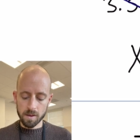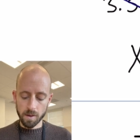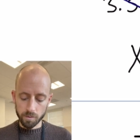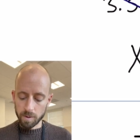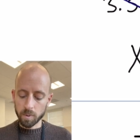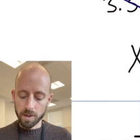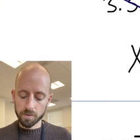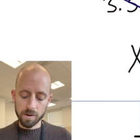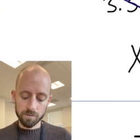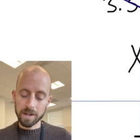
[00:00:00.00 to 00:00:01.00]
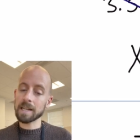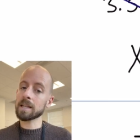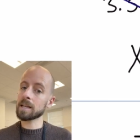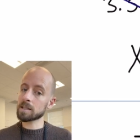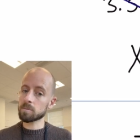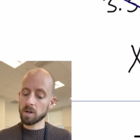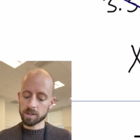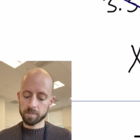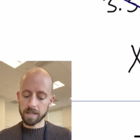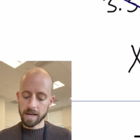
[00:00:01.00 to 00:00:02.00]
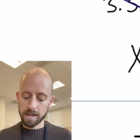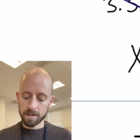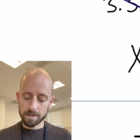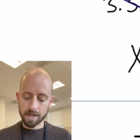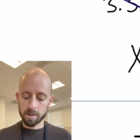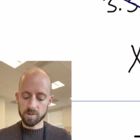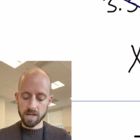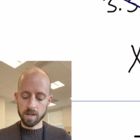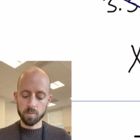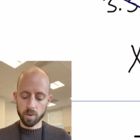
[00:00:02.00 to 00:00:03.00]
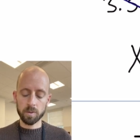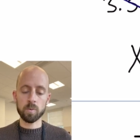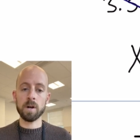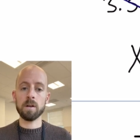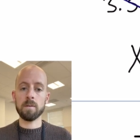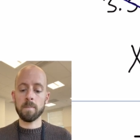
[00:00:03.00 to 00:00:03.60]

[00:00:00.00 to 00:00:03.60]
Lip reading: The 3.3 really gets multiplied times 8.1.